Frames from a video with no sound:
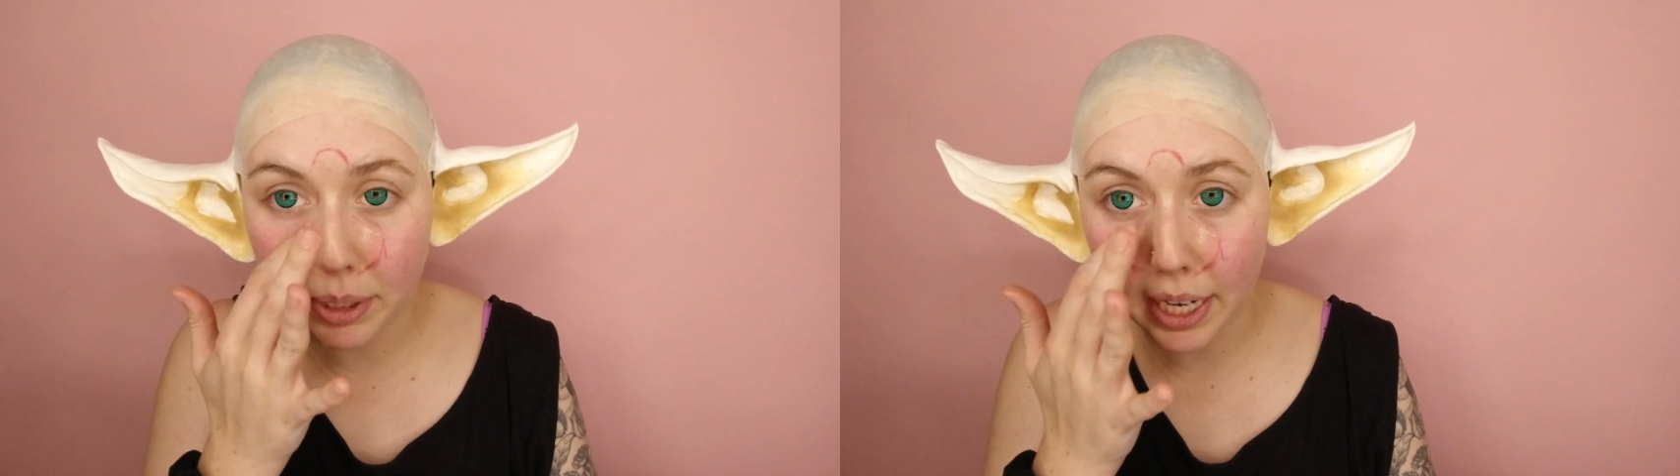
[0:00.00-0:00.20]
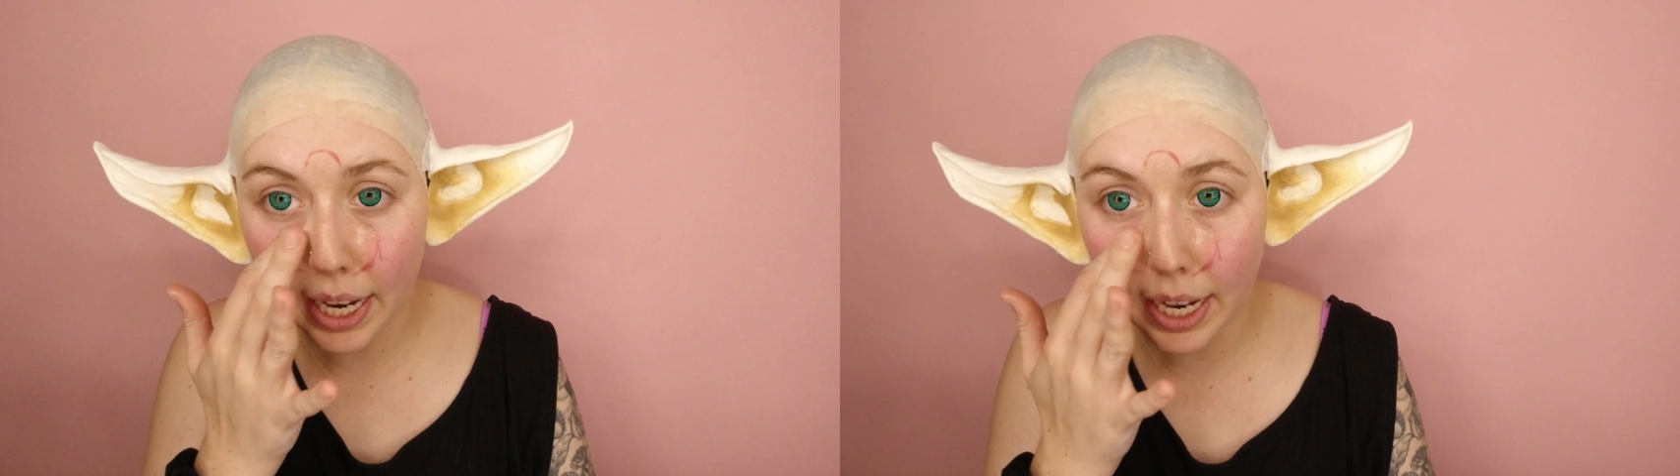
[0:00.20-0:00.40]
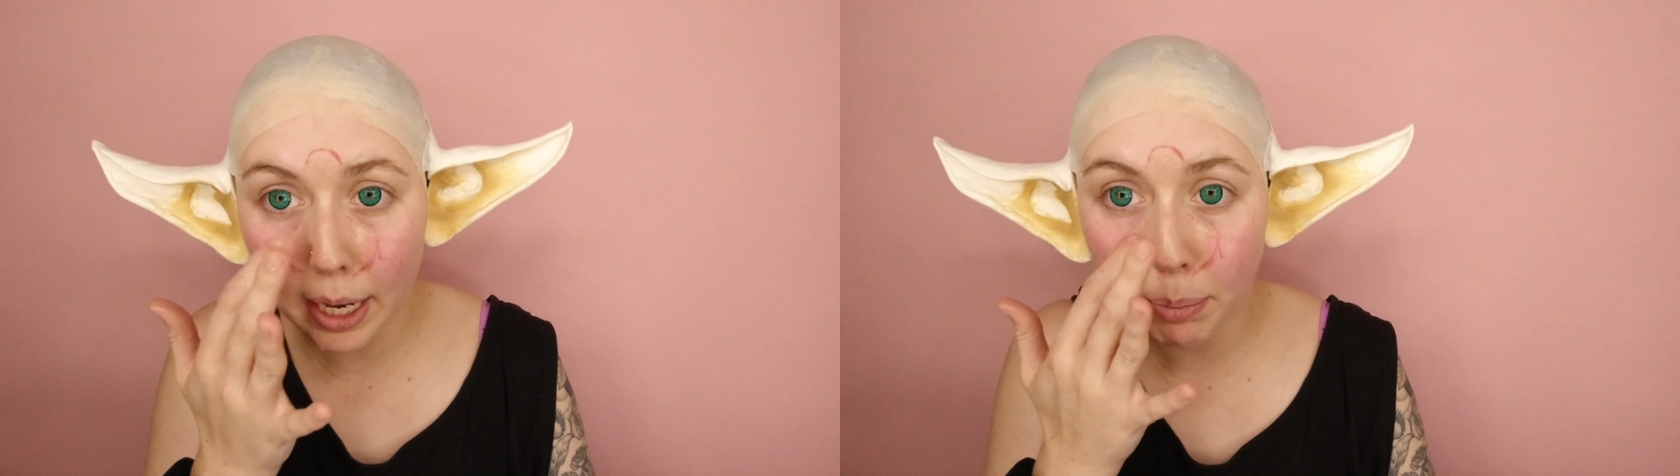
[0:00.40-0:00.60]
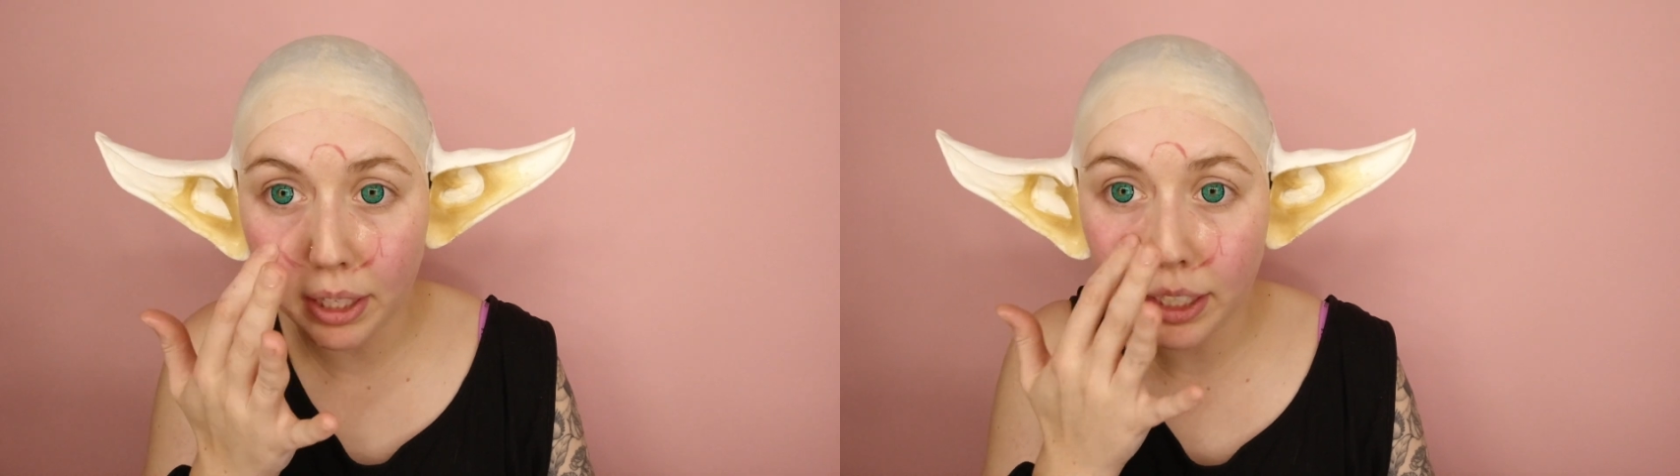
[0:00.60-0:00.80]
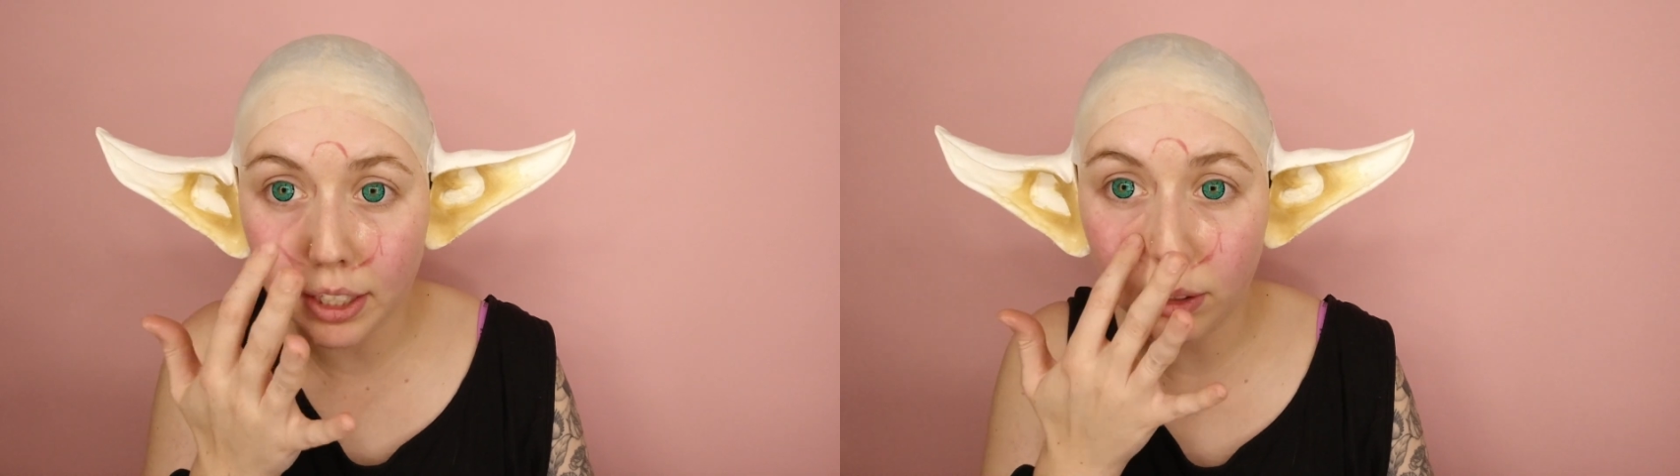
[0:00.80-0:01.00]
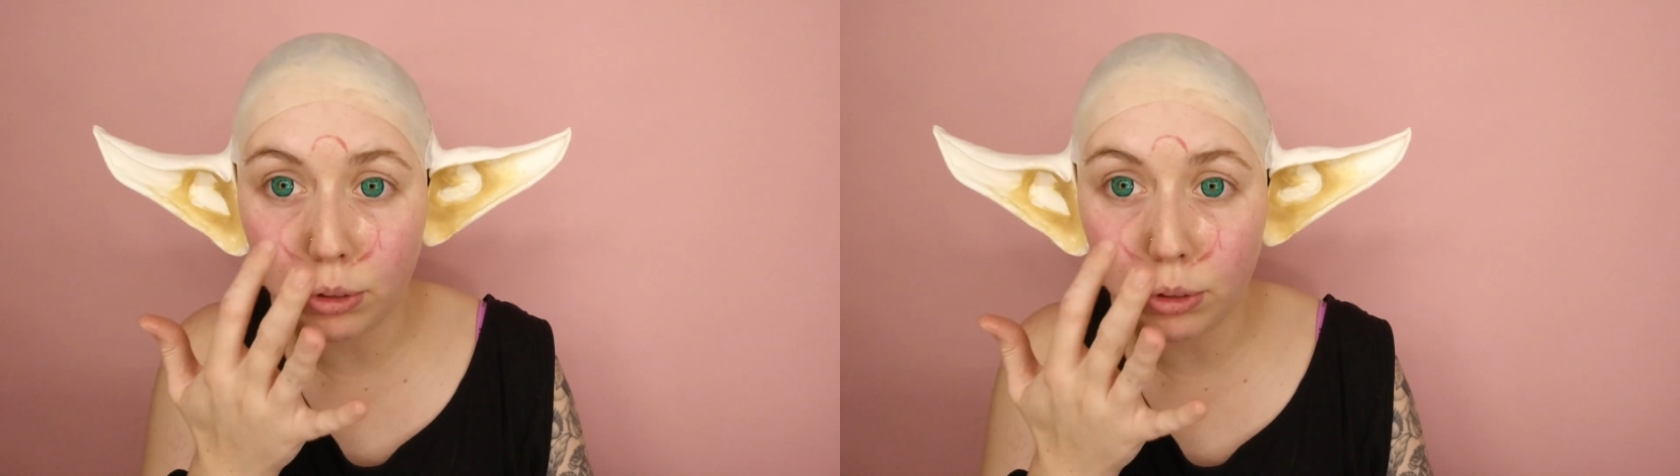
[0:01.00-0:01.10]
tap until